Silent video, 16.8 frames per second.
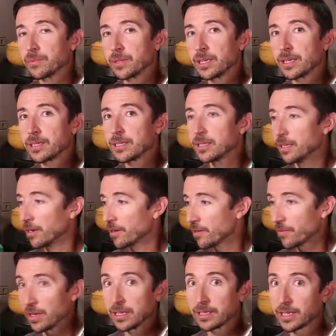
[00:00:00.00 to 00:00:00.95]
These, none
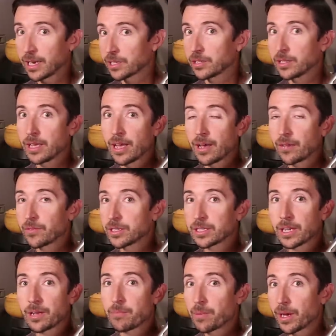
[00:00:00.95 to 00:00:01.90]
of these actually have the
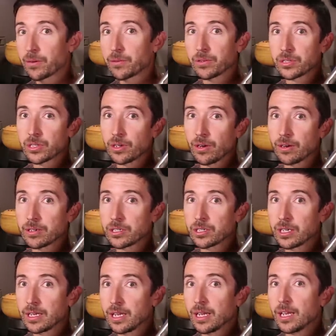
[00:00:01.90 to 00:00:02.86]
same powder
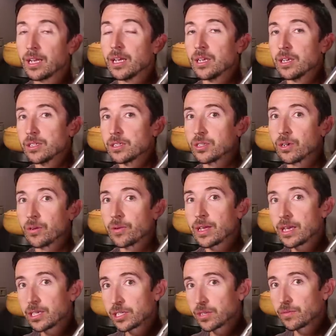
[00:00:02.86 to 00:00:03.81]
charge. So
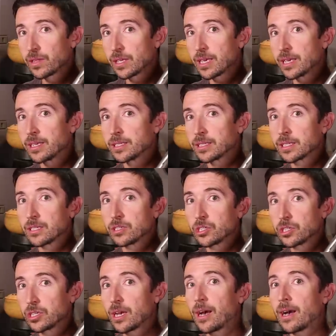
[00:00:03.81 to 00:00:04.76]
each of these
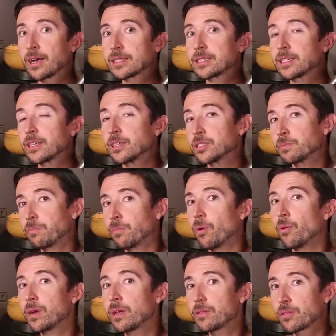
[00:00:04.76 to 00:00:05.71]
shots is
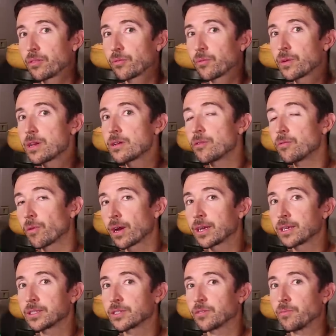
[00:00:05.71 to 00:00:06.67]
point three
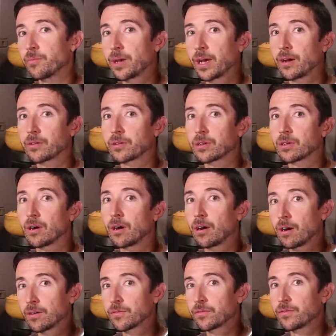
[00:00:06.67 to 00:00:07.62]
grains of powder
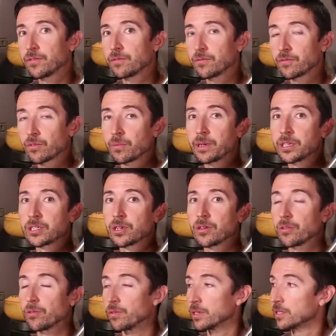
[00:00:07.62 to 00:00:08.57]
off from each
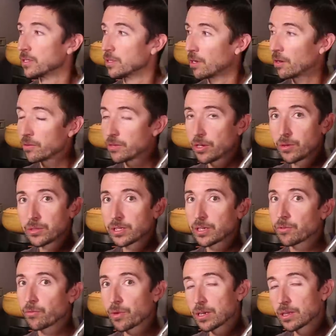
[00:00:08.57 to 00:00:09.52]
other. This is all
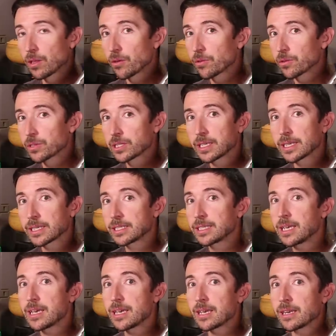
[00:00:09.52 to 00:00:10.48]
using Reloader
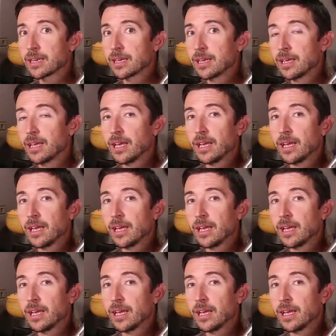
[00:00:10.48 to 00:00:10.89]
sixteen.